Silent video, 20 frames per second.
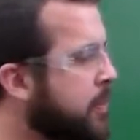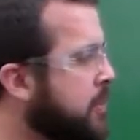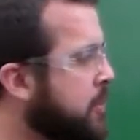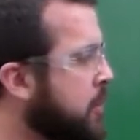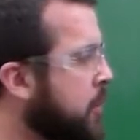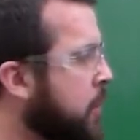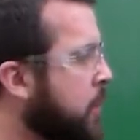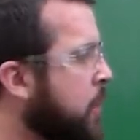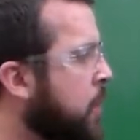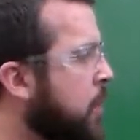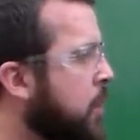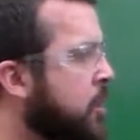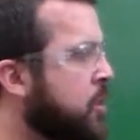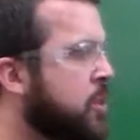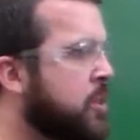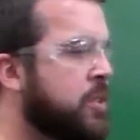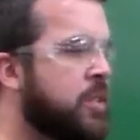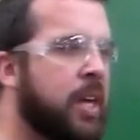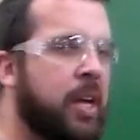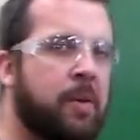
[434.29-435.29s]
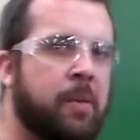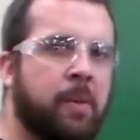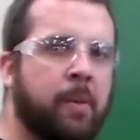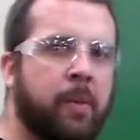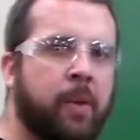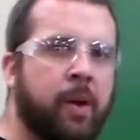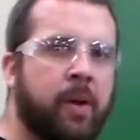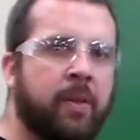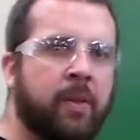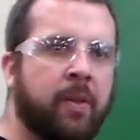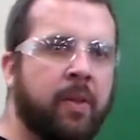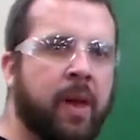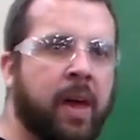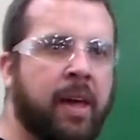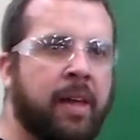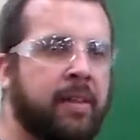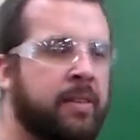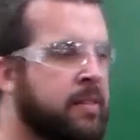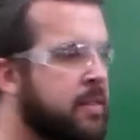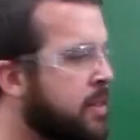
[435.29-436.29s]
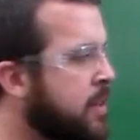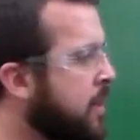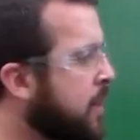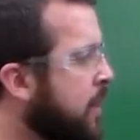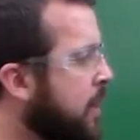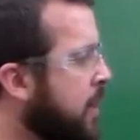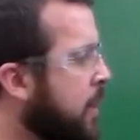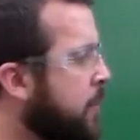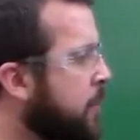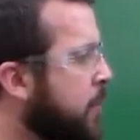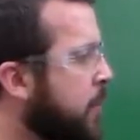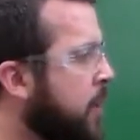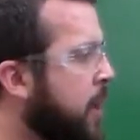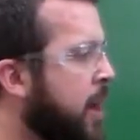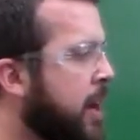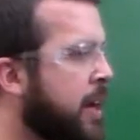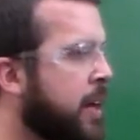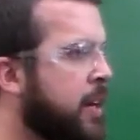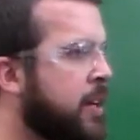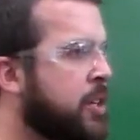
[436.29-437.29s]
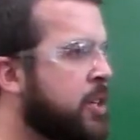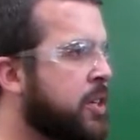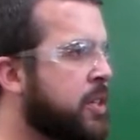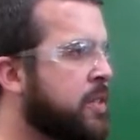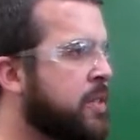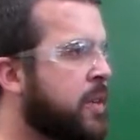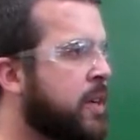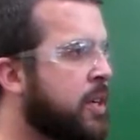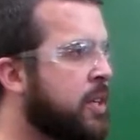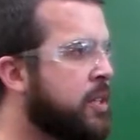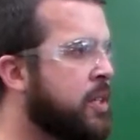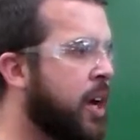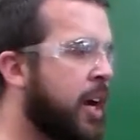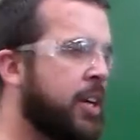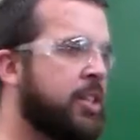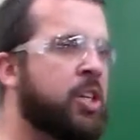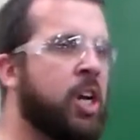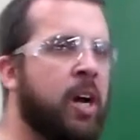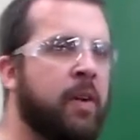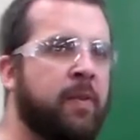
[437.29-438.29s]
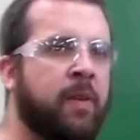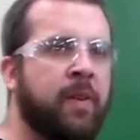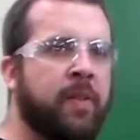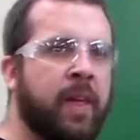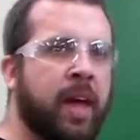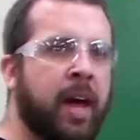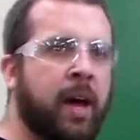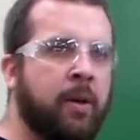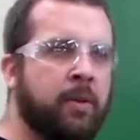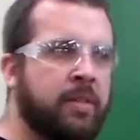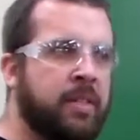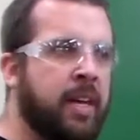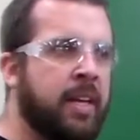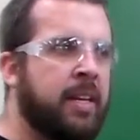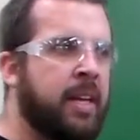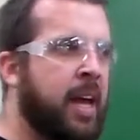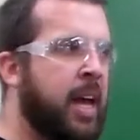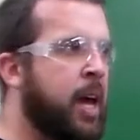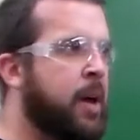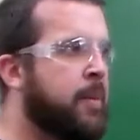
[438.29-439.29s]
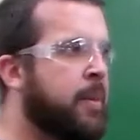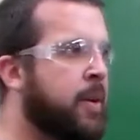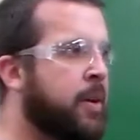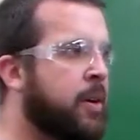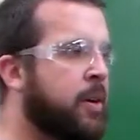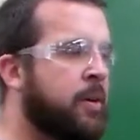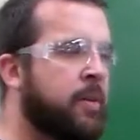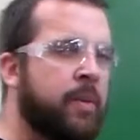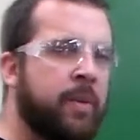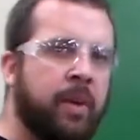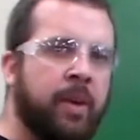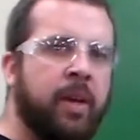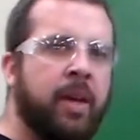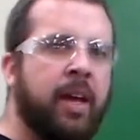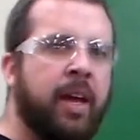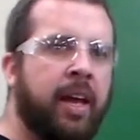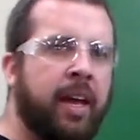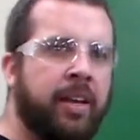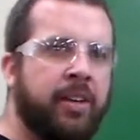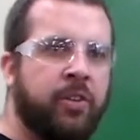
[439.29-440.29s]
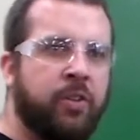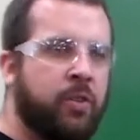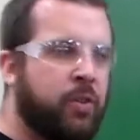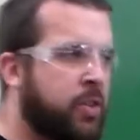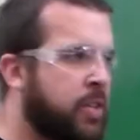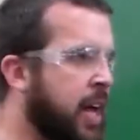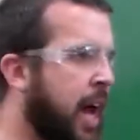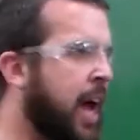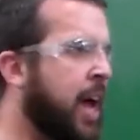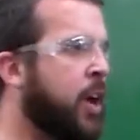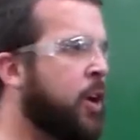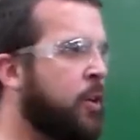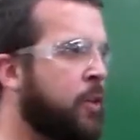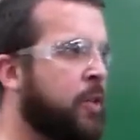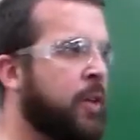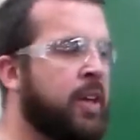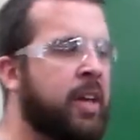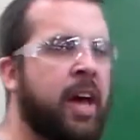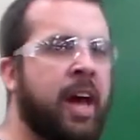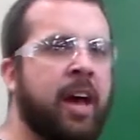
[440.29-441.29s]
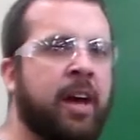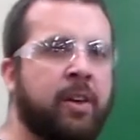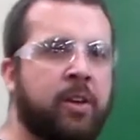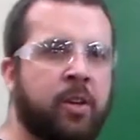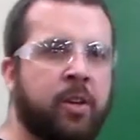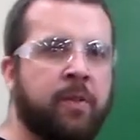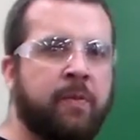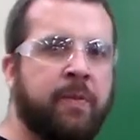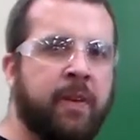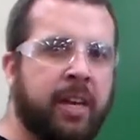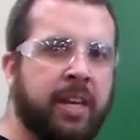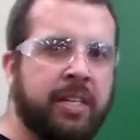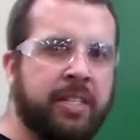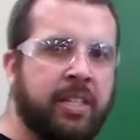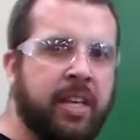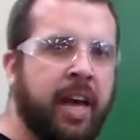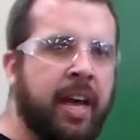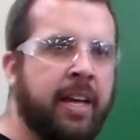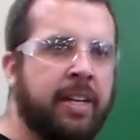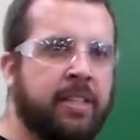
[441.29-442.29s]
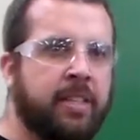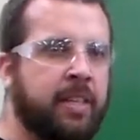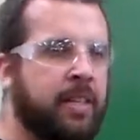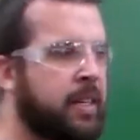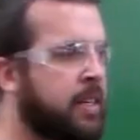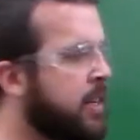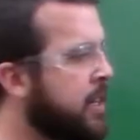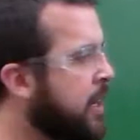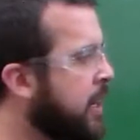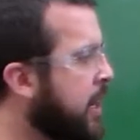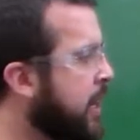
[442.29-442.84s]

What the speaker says: So just like when we're in the lathes, we're not going to just touch off on the outside diameter and dial the cut to the finished size and